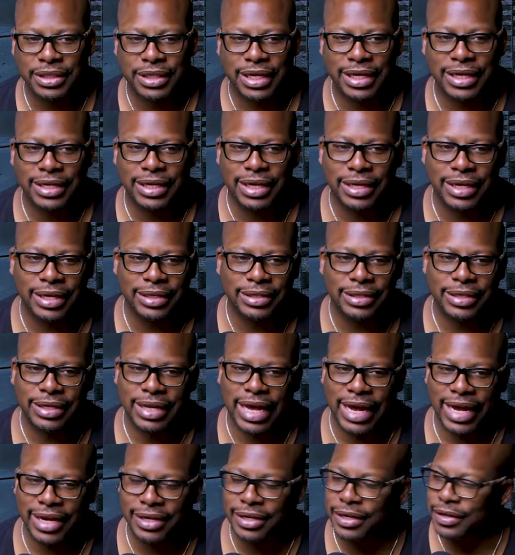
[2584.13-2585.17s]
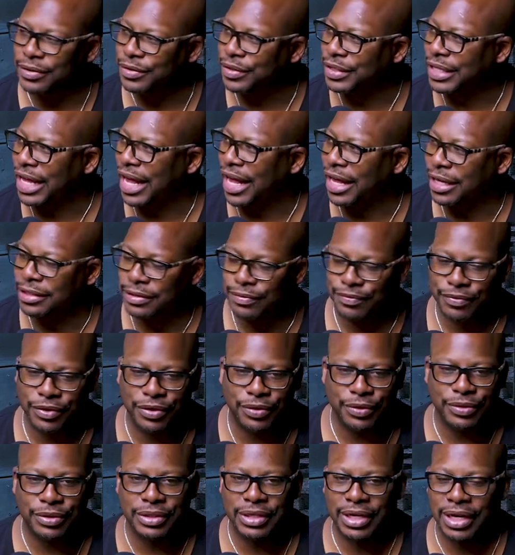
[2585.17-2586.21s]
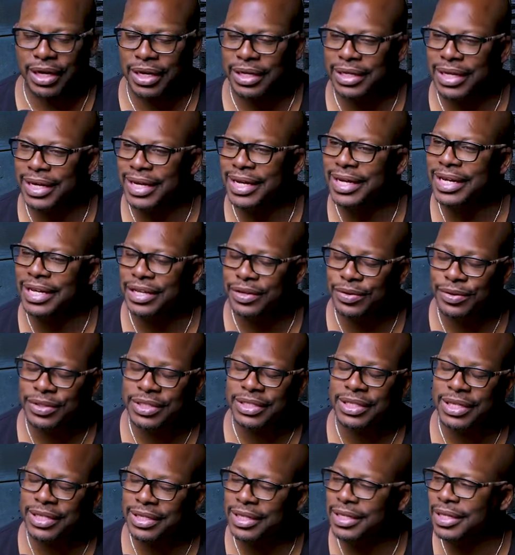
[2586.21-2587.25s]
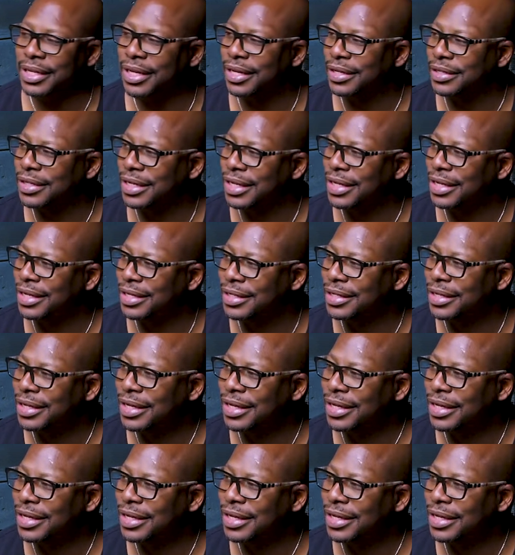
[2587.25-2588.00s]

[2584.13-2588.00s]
They get eight hundred thousand views true. and all that. And you just hit the nail on the head